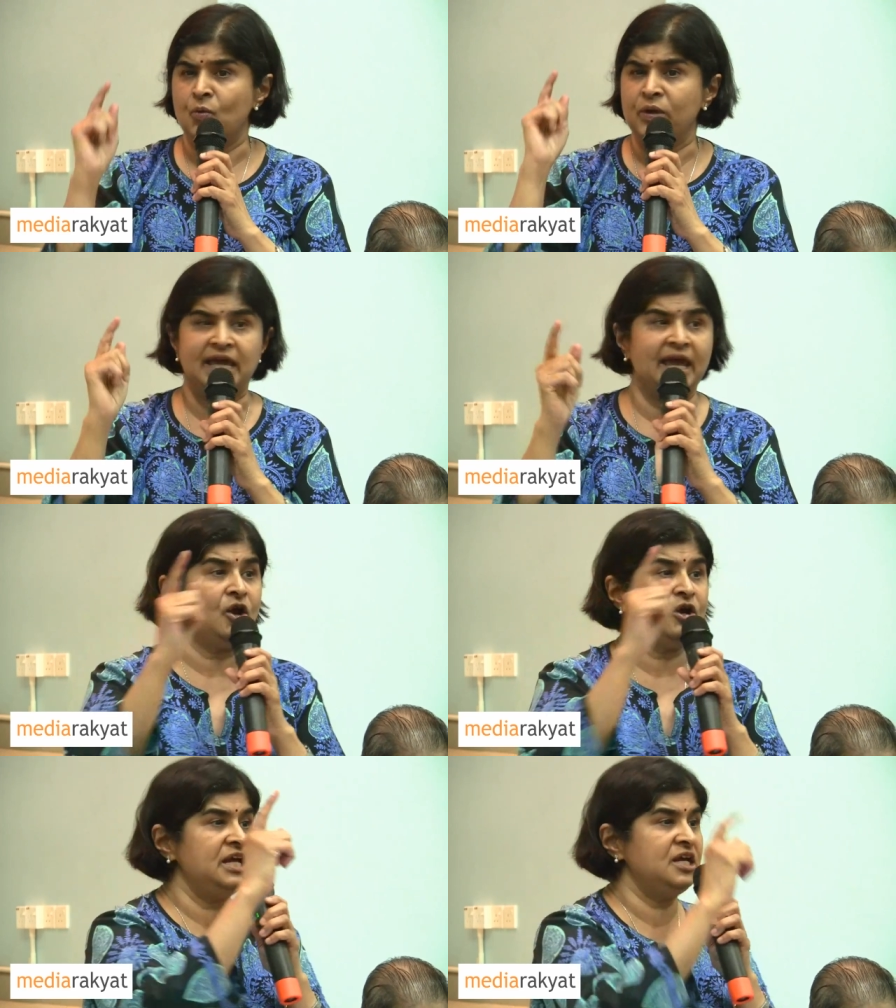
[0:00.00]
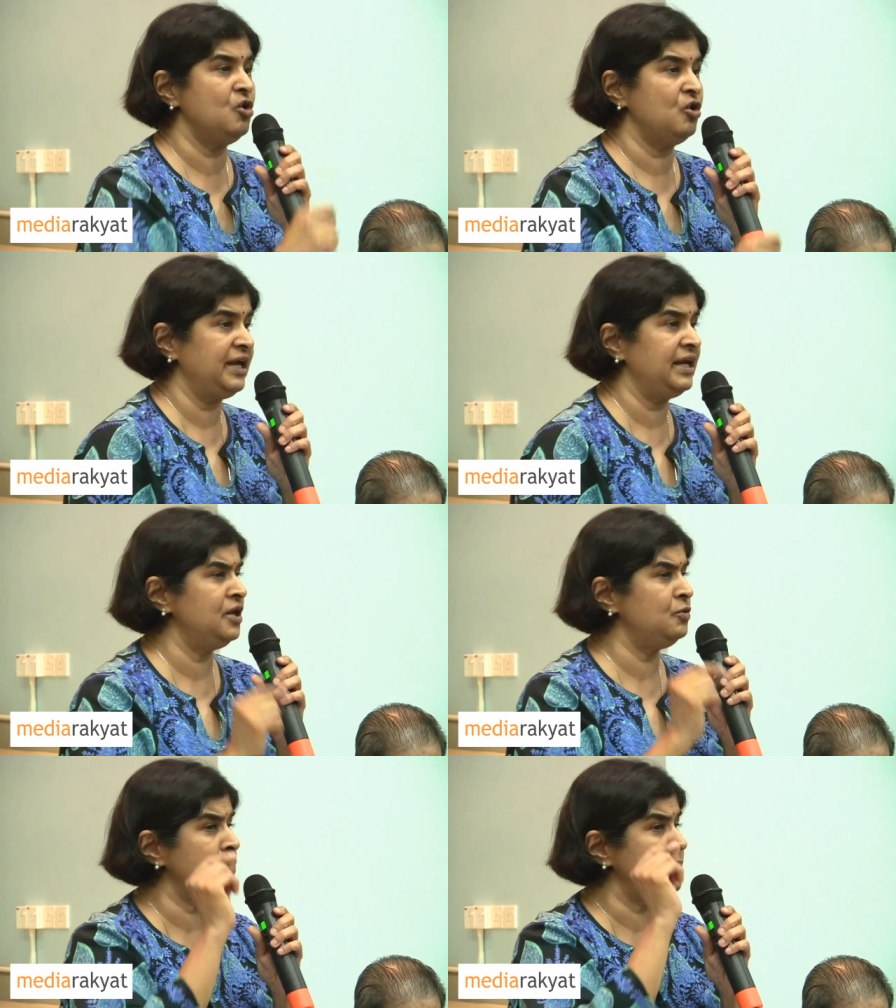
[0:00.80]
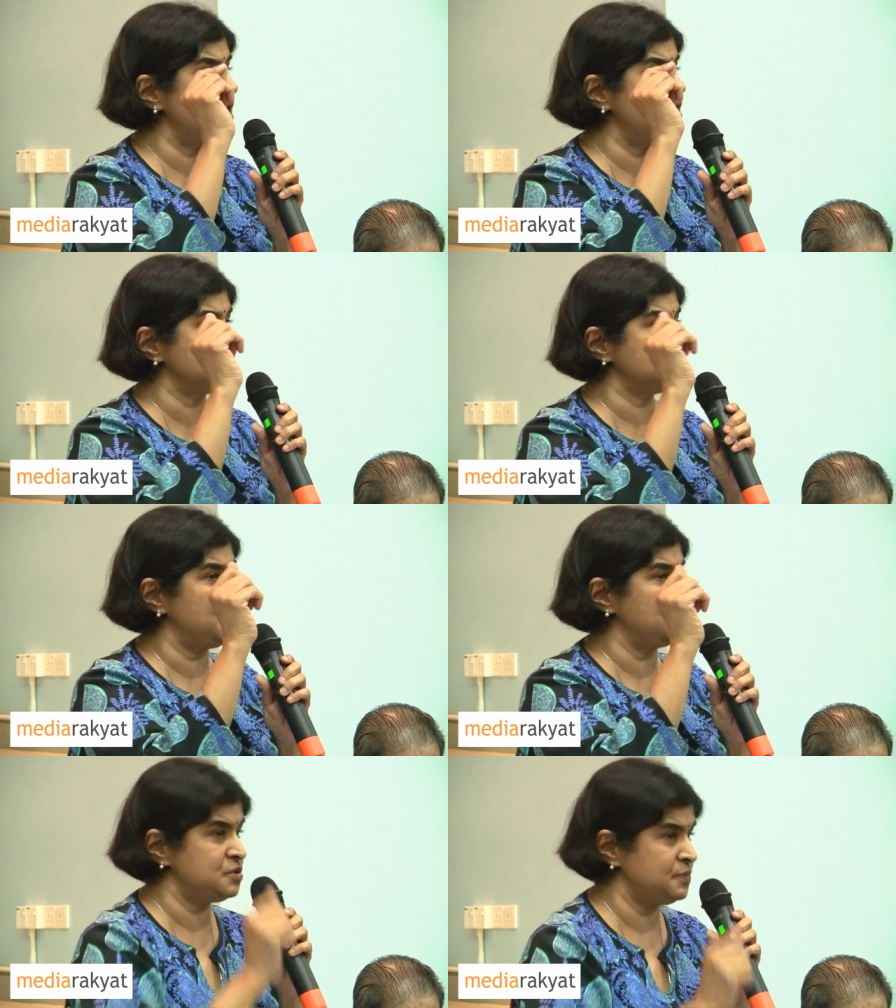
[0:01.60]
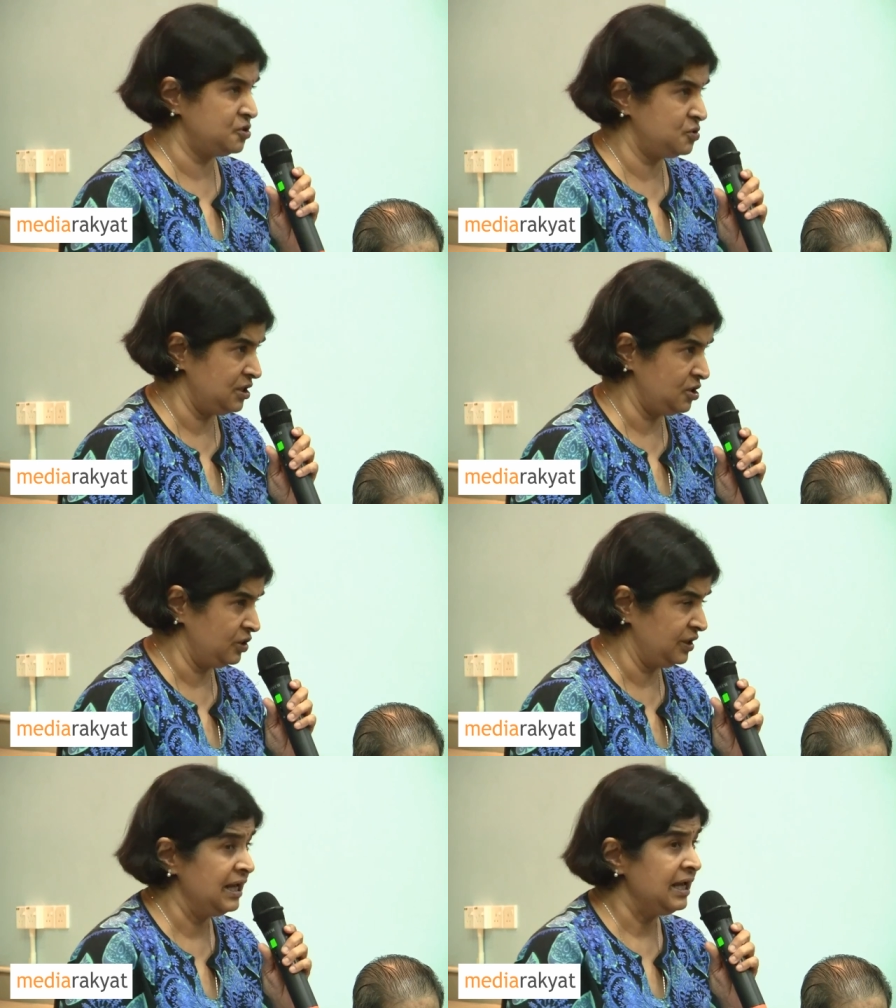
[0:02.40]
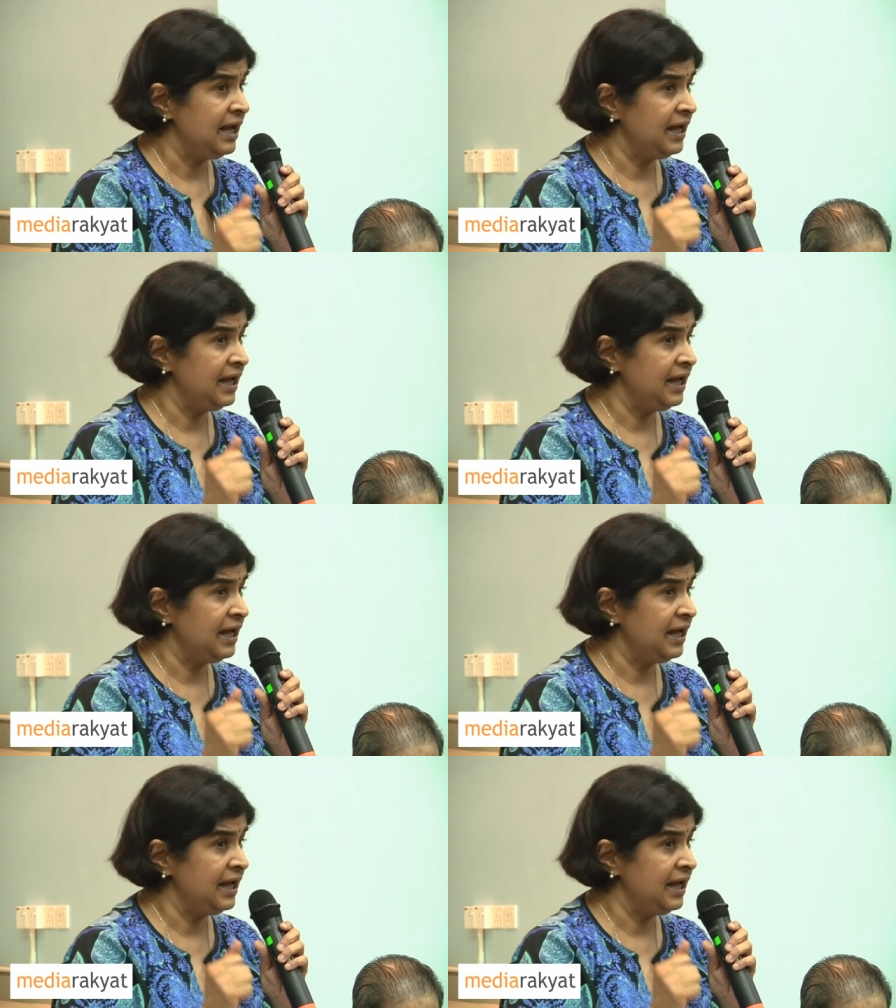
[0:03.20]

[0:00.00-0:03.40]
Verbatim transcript: We cannot ignore that. It would be irresponsible to ignore that.